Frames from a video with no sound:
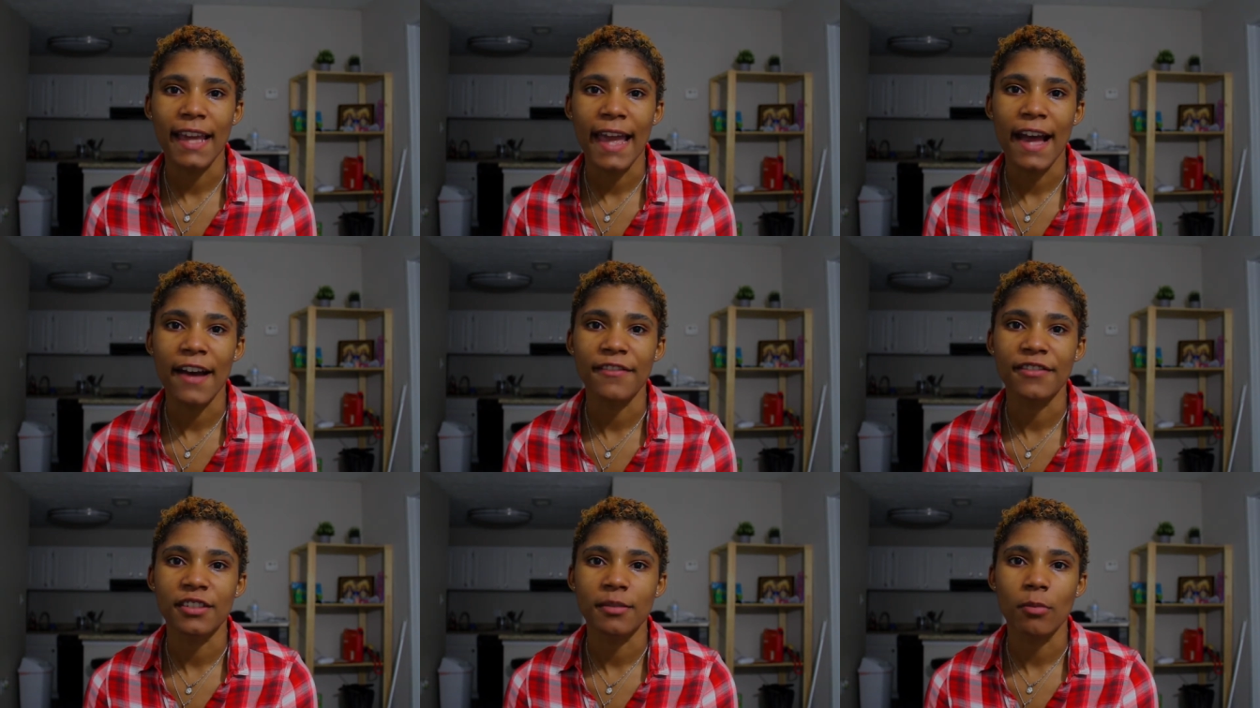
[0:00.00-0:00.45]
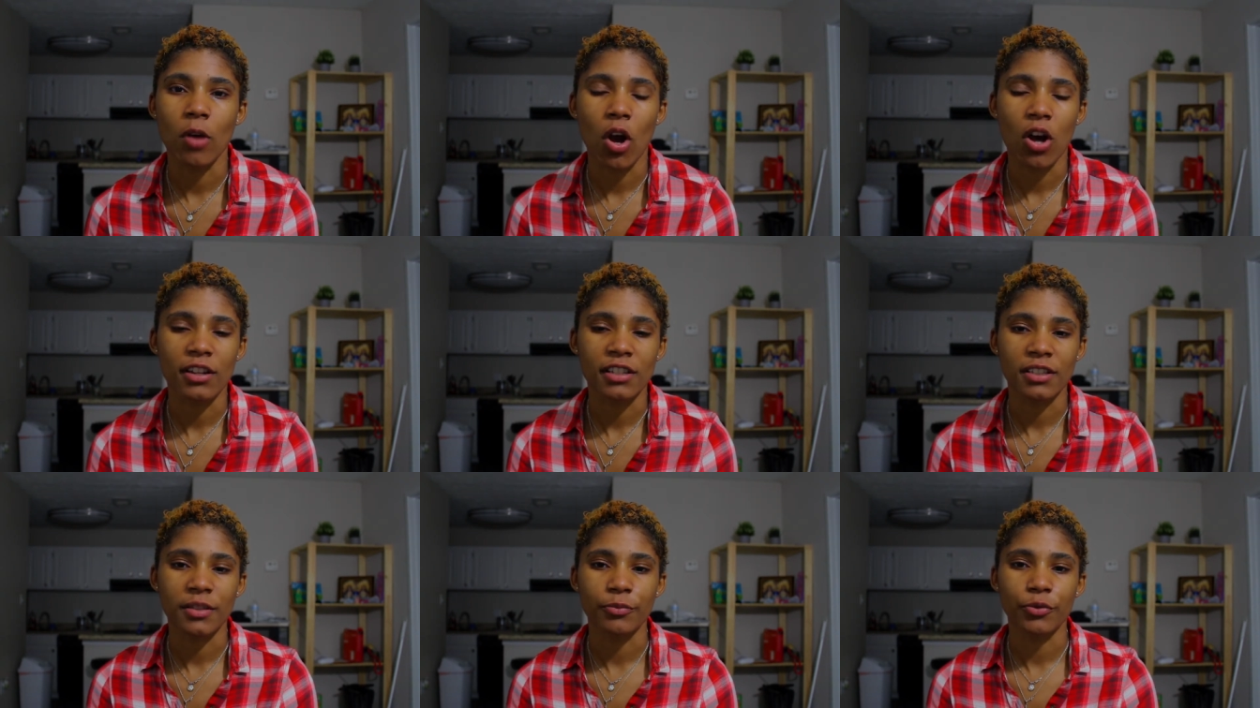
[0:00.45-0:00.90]
They have some
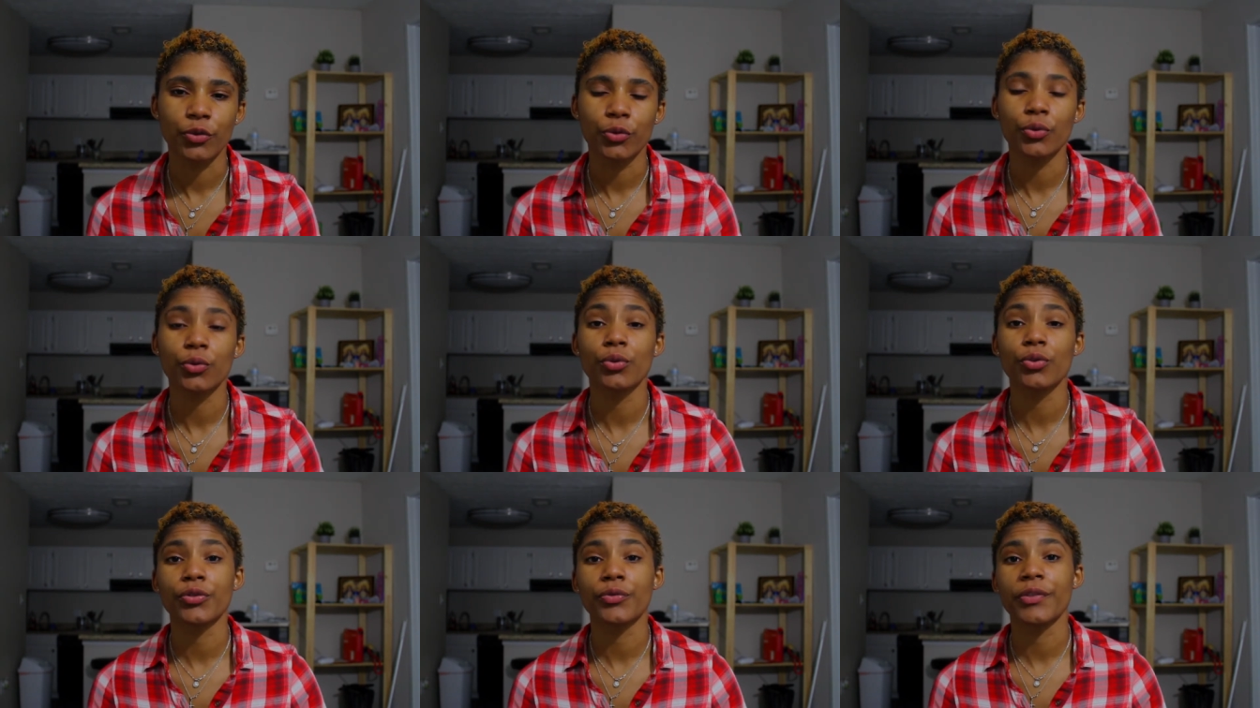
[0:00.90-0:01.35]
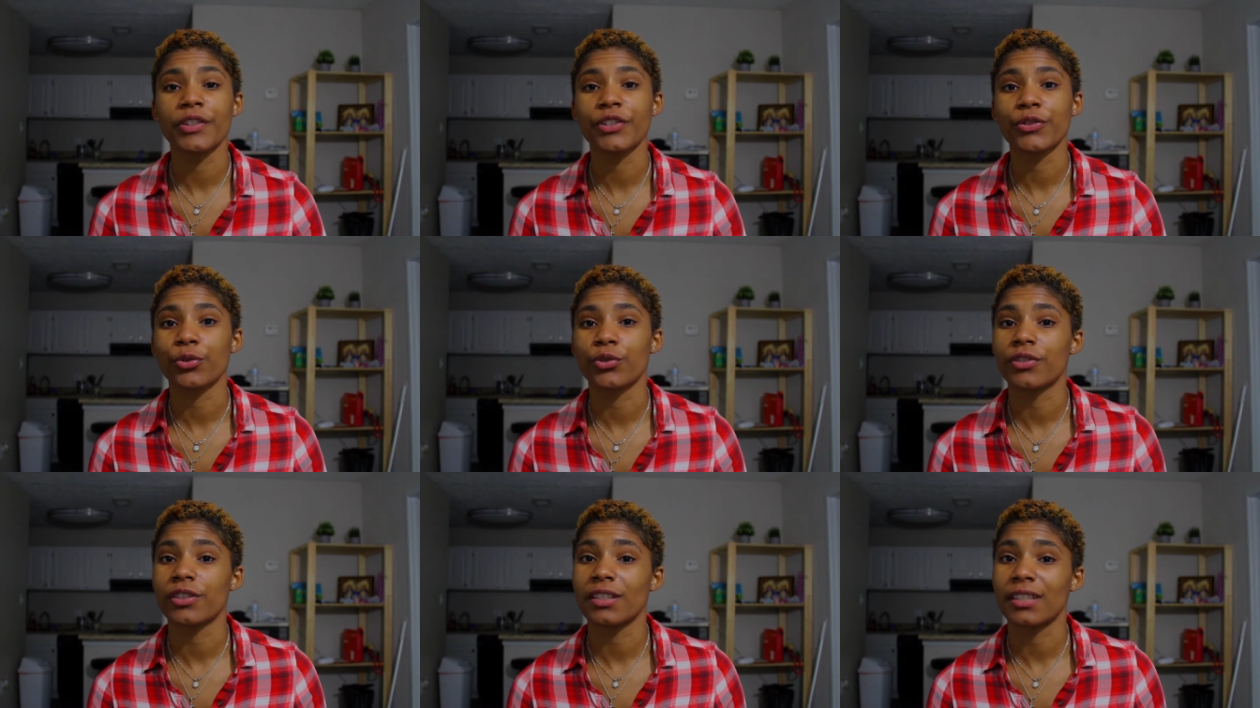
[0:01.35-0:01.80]
awesome tools,
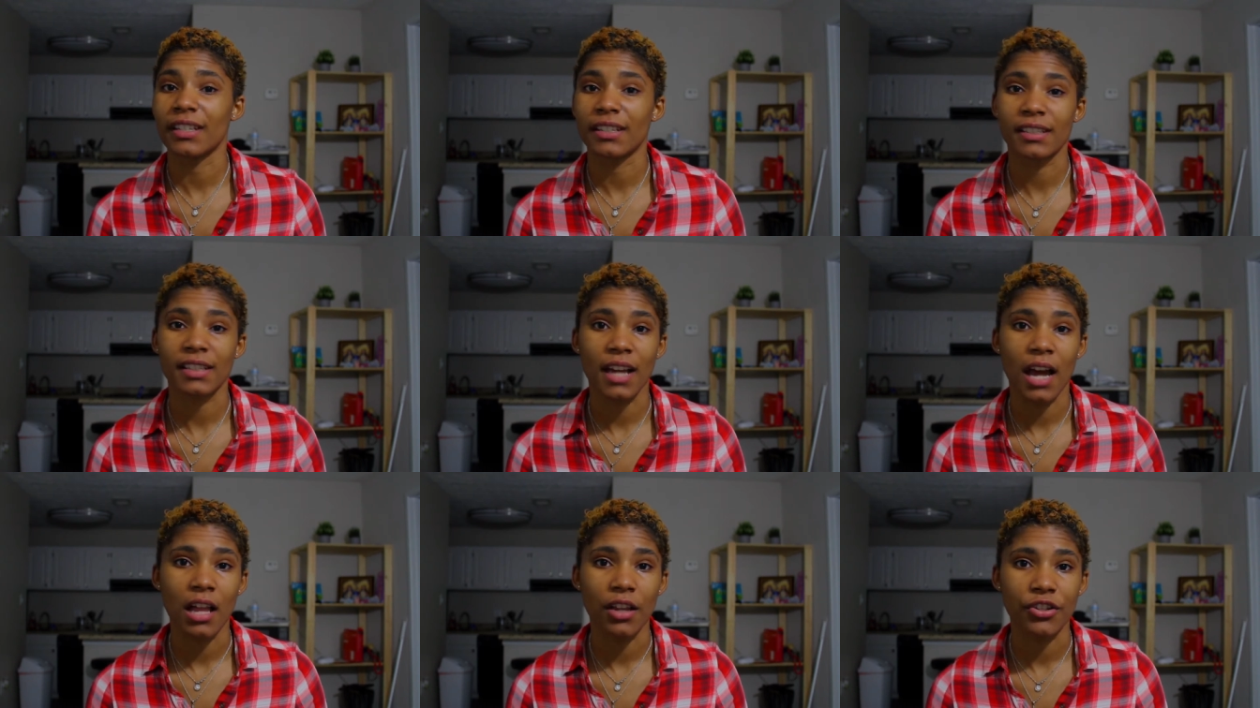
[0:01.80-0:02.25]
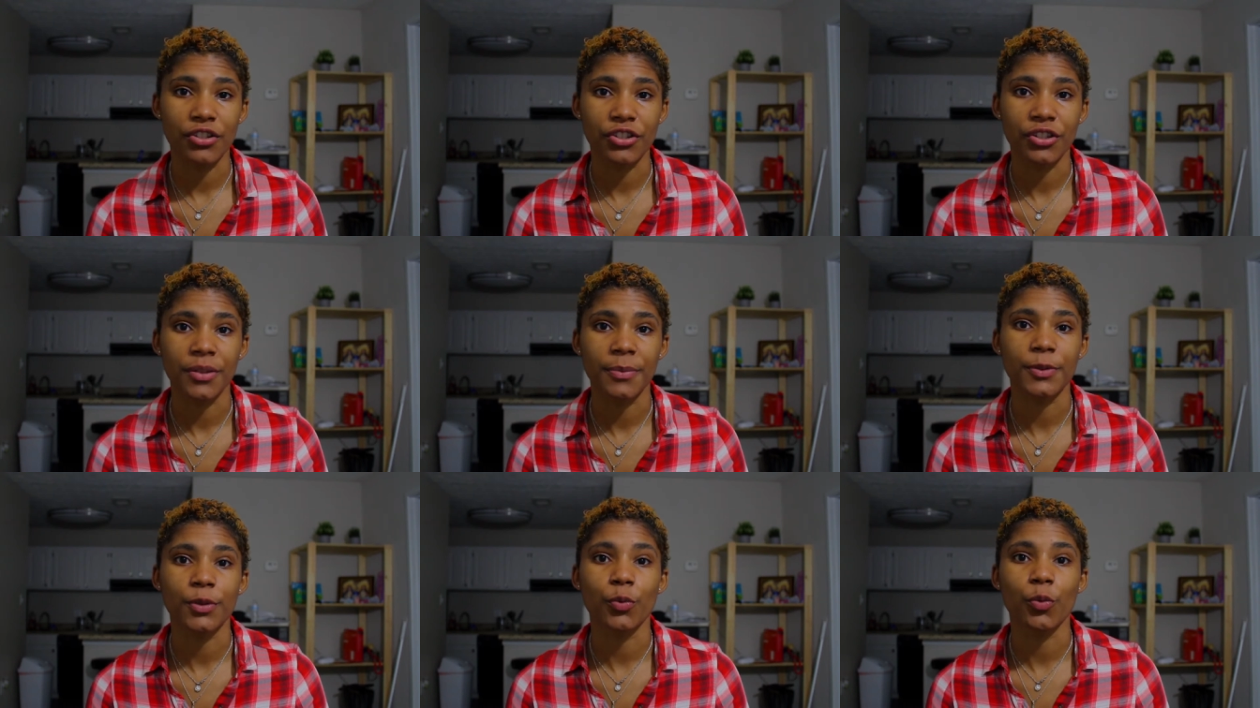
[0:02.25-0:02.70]
resources, and
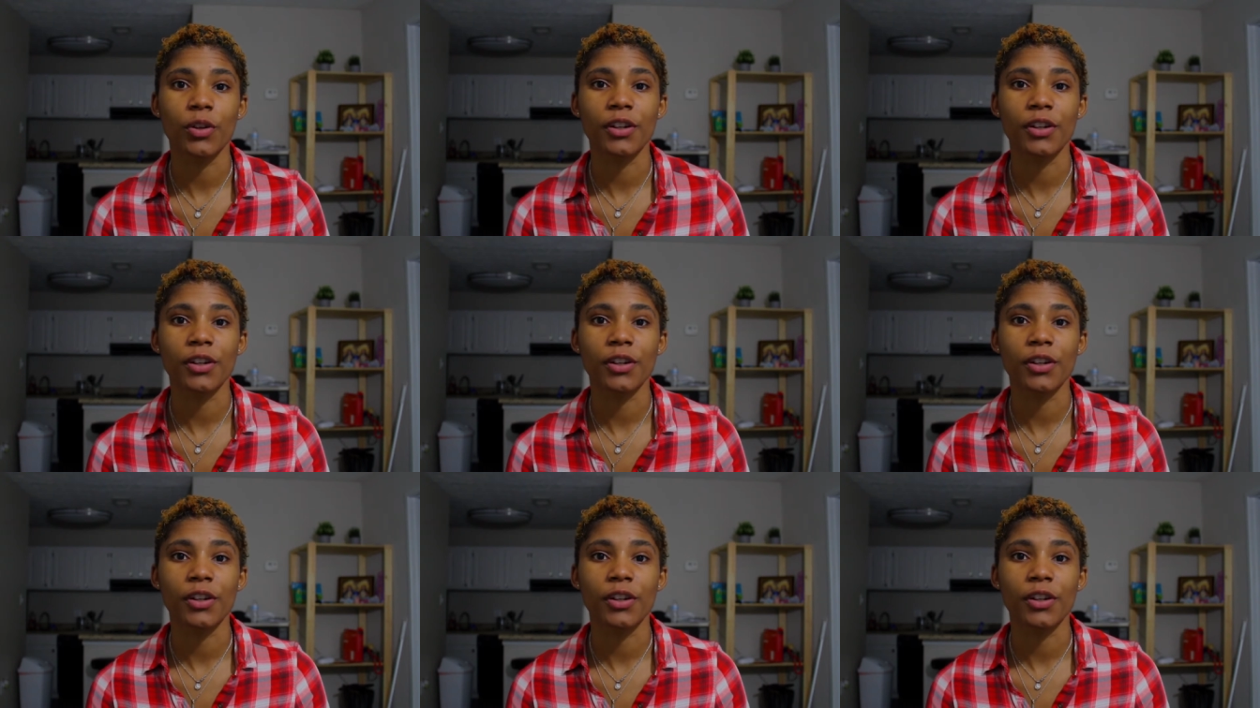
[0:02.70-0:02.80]
scholarships,